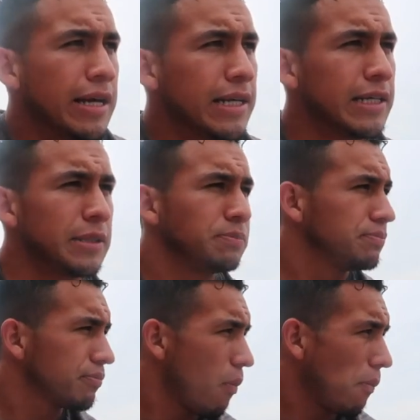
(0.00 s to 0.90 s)

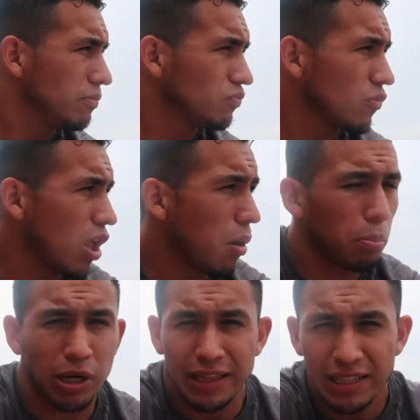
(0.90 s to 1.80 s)

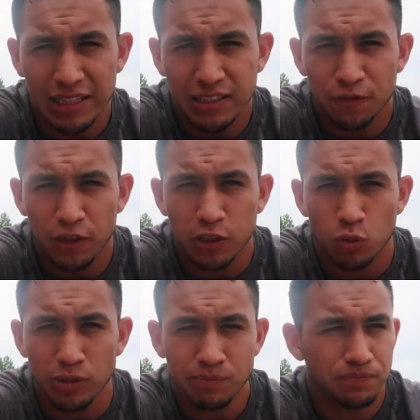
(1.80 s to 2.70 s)
But I think that's it for this
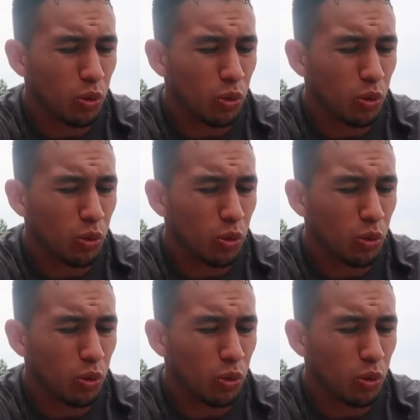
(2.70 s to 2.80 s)
one.